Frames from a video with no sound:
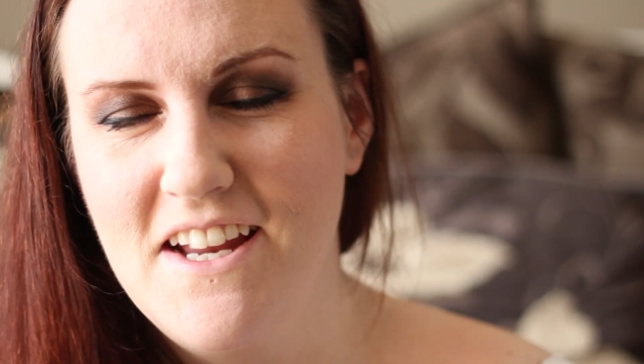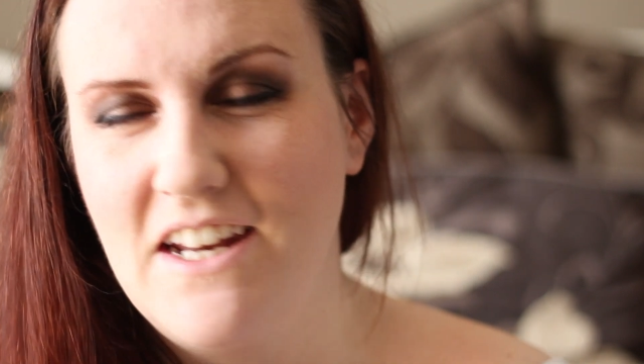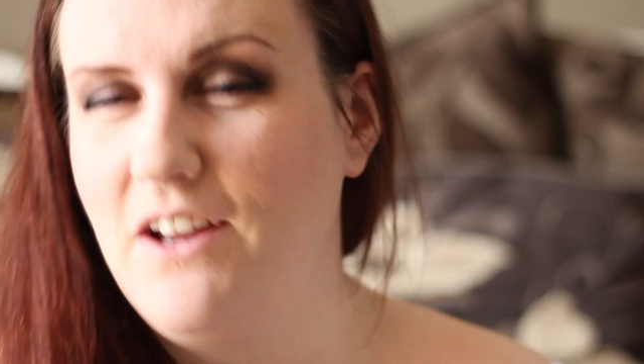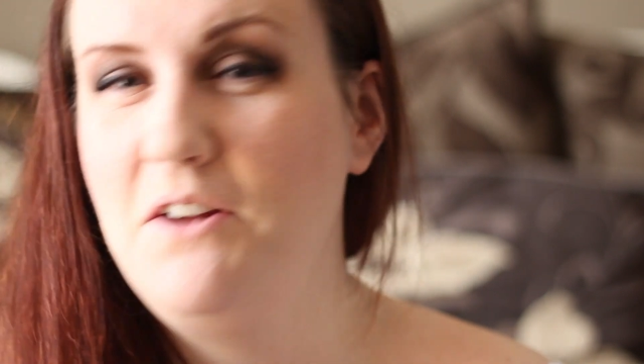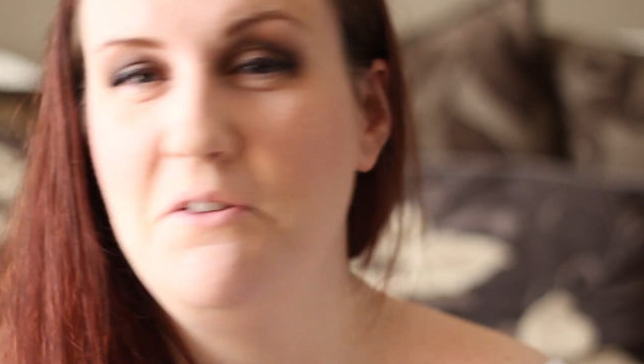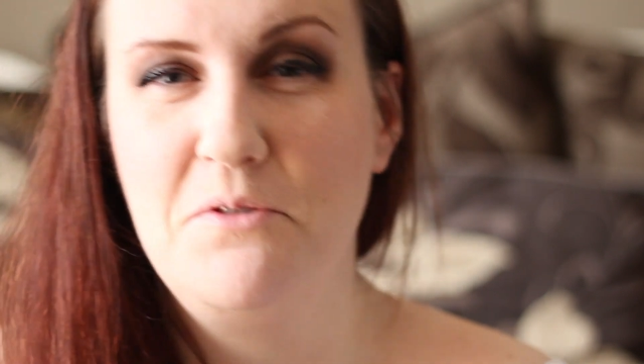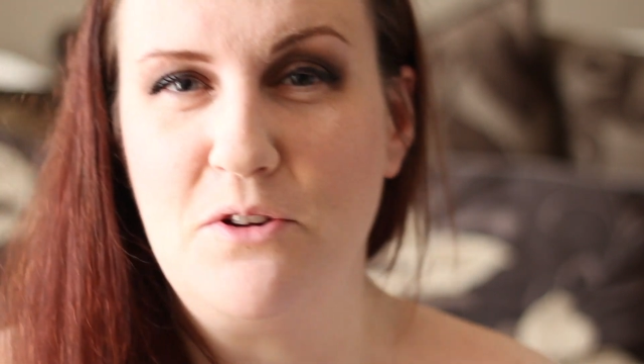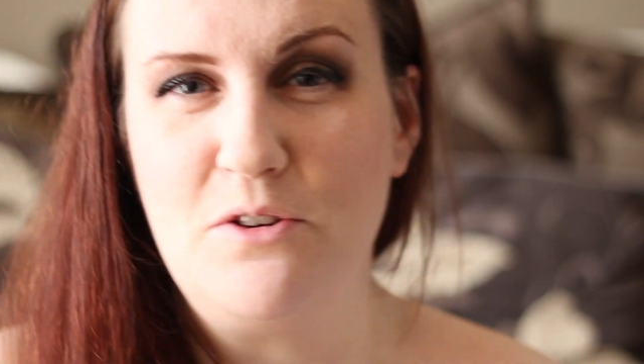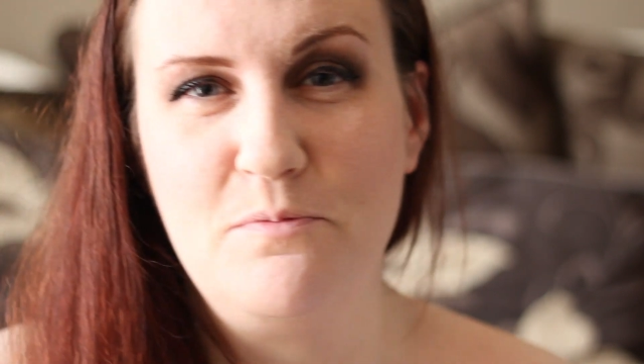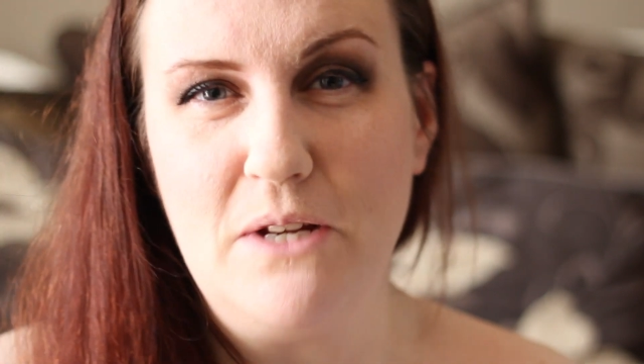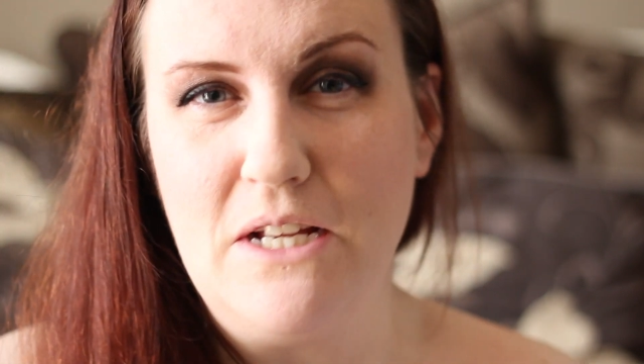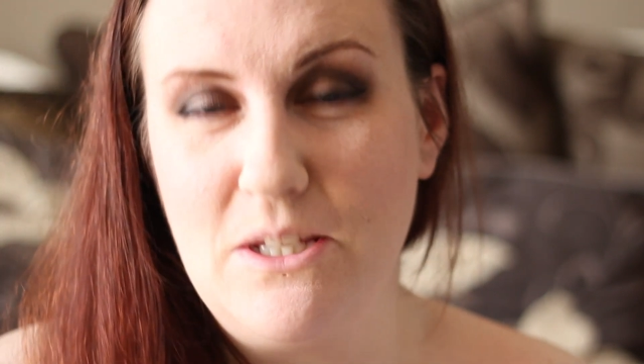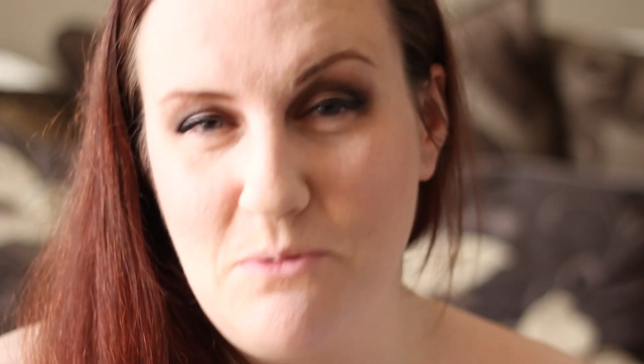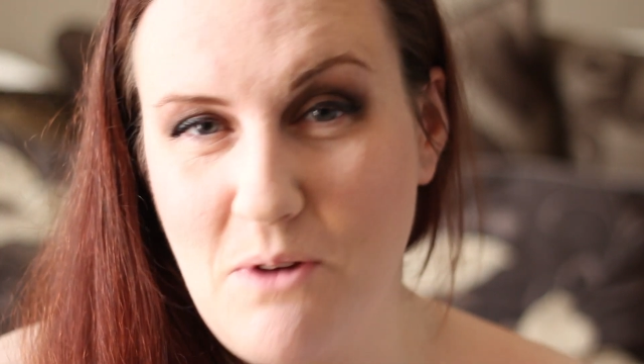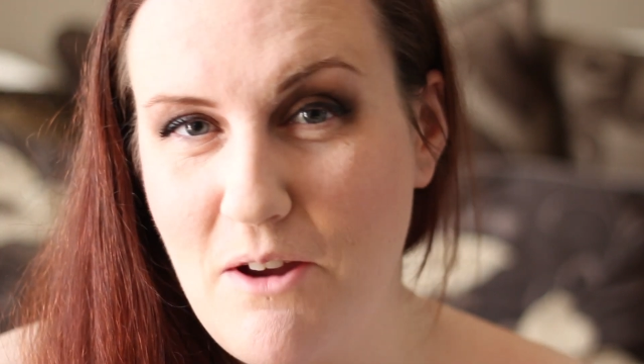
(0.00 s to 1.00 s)
I don't
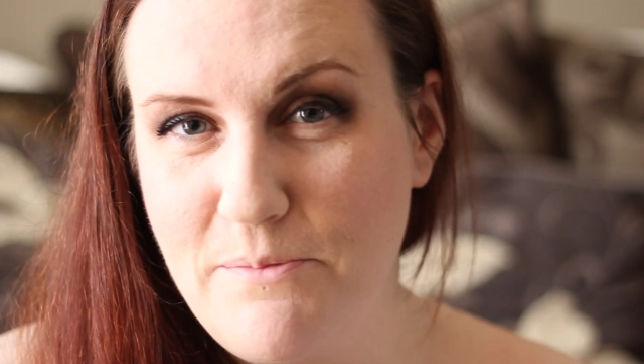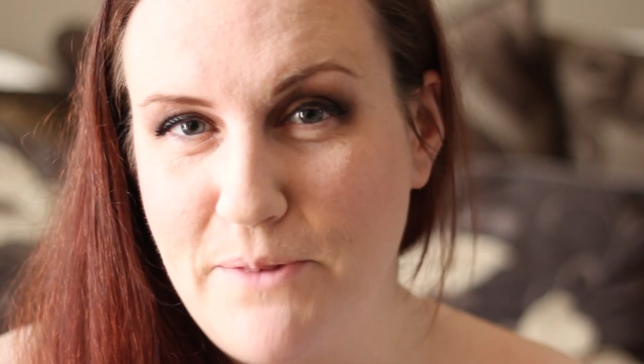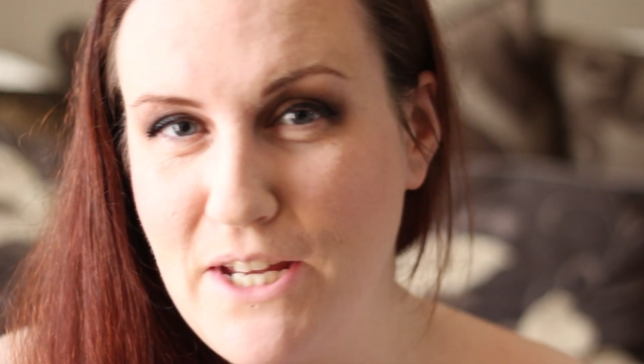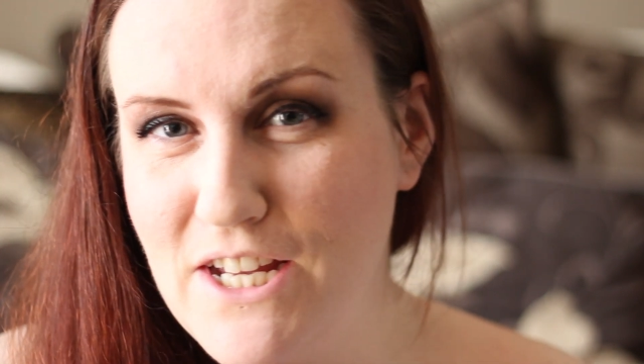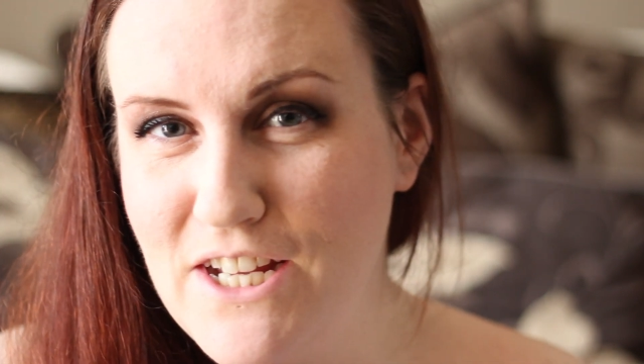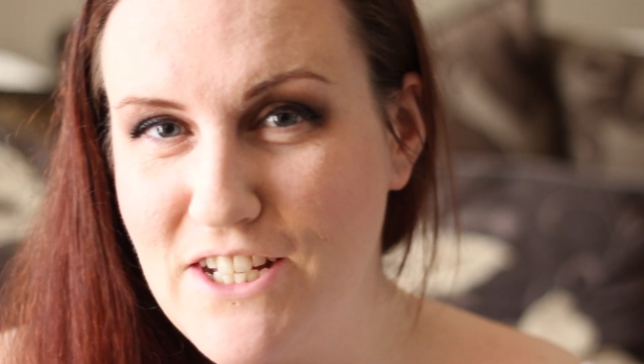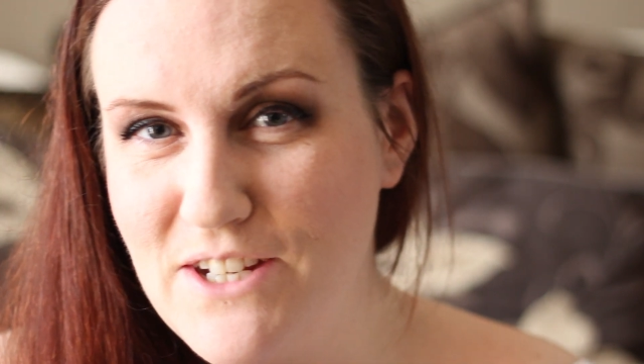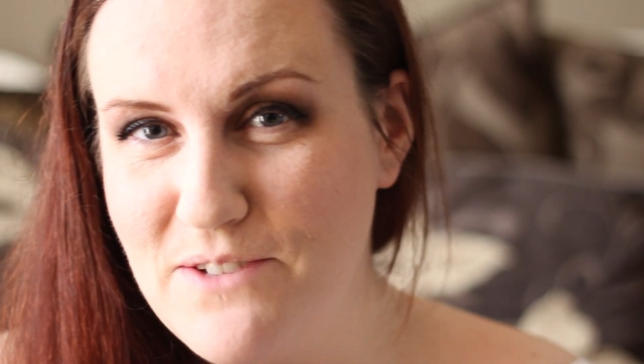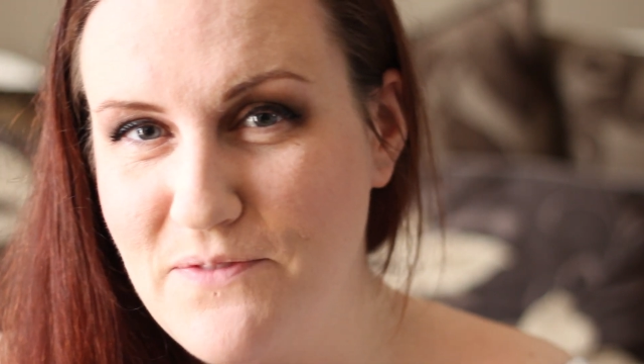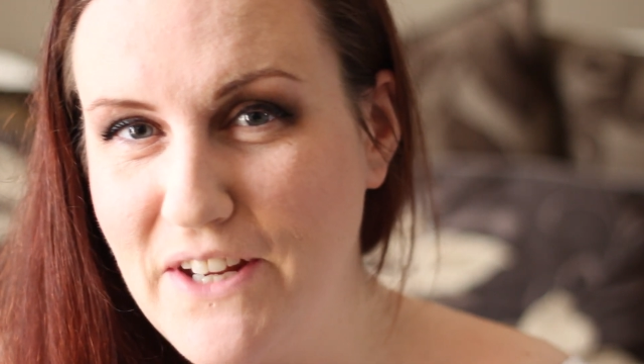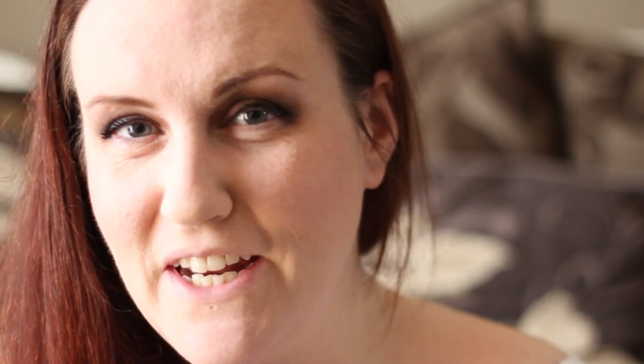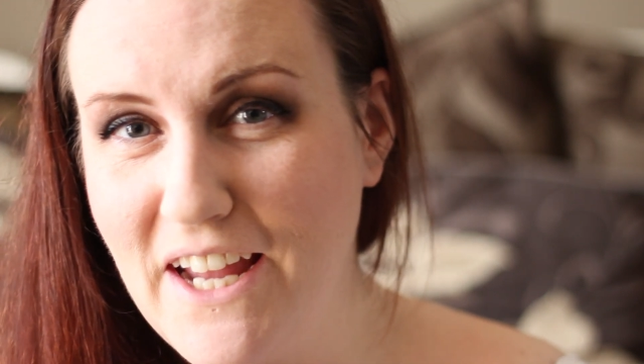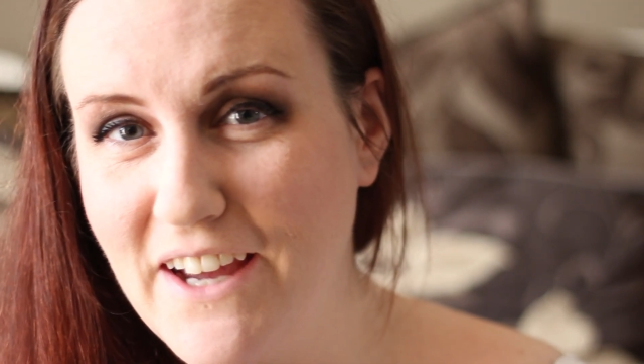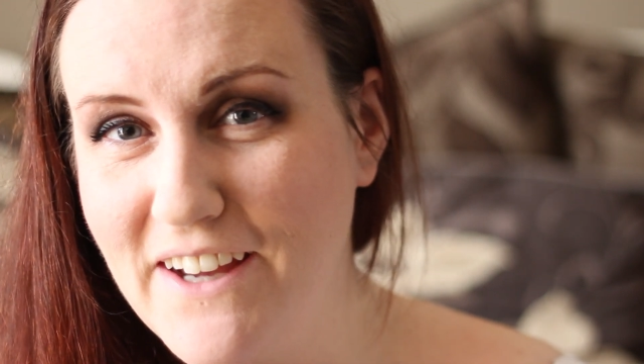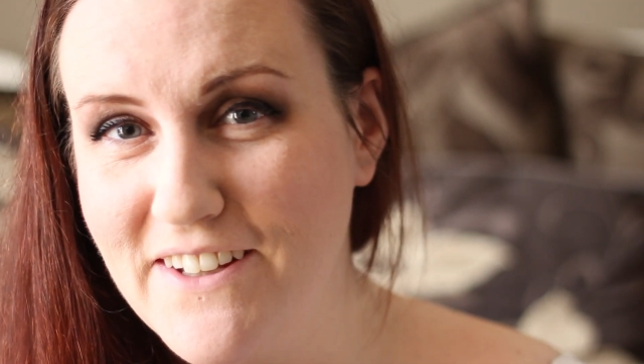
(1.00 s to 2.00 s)
normally swear in my YouTube
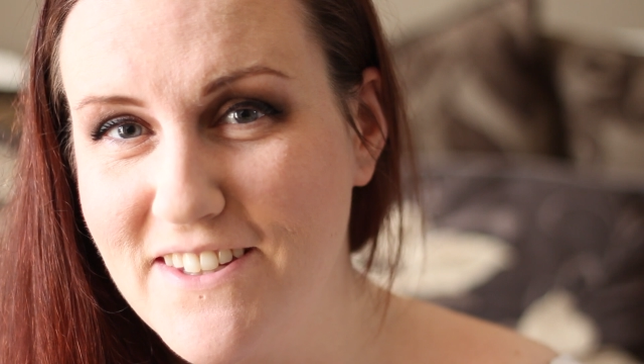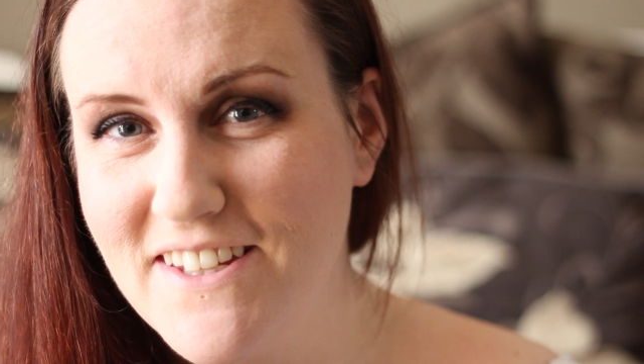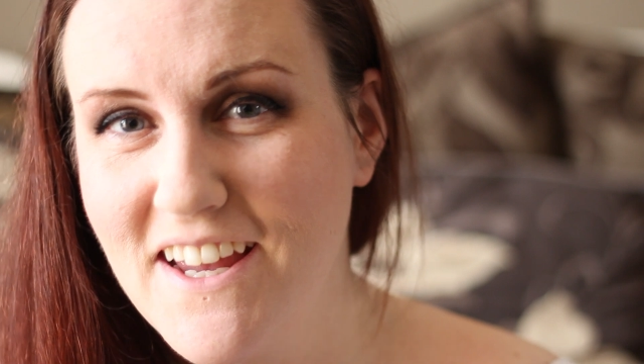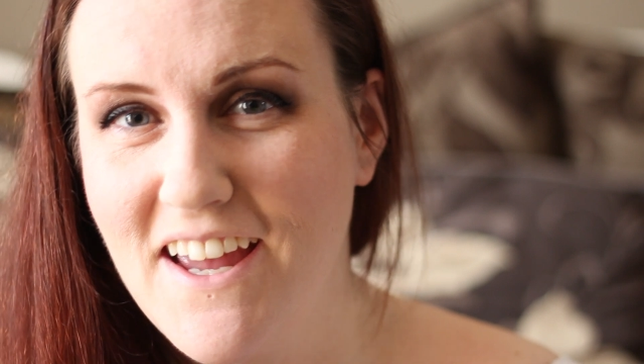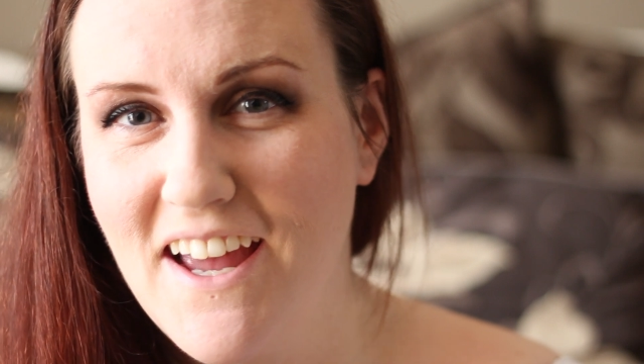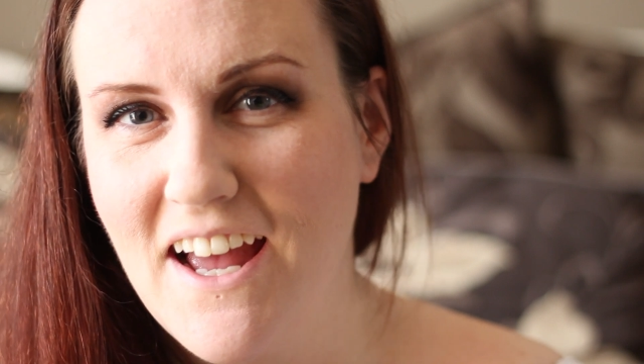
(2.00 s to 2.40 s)
videos.